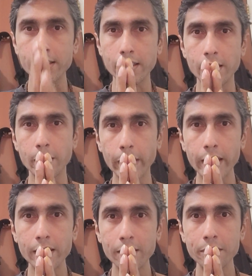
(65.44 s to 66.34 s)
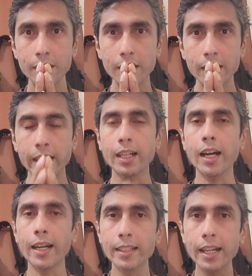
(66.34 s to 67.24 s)
in the debate and
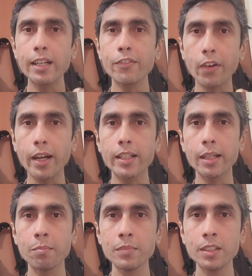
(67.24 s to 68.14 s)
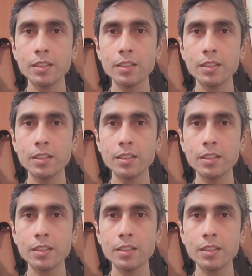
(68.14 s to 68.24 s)
identify them